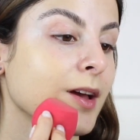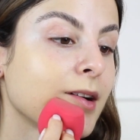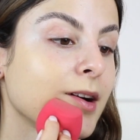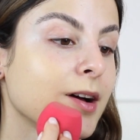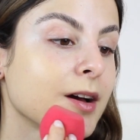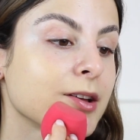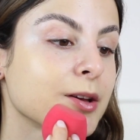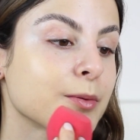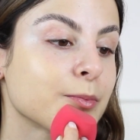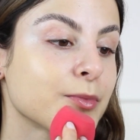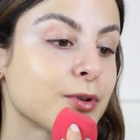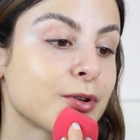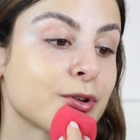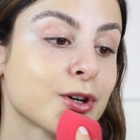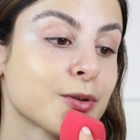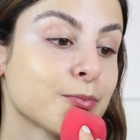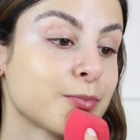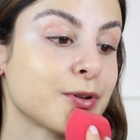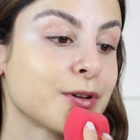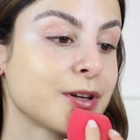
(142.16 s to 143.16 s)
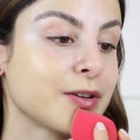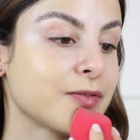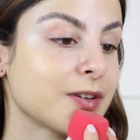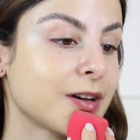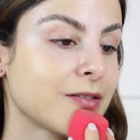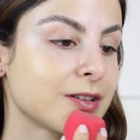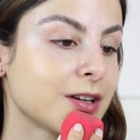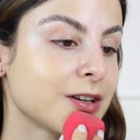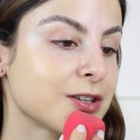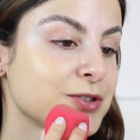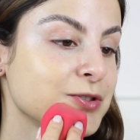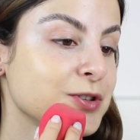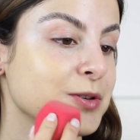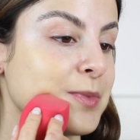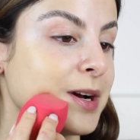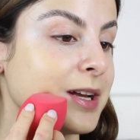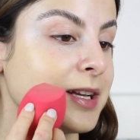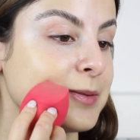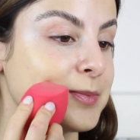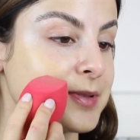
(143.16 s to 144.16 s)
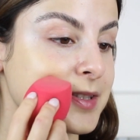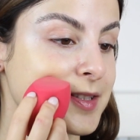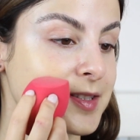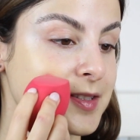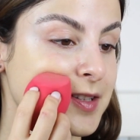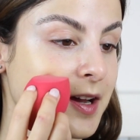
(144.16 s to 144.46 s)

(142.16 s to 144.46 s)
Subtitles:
I am not putting foundation on my lips this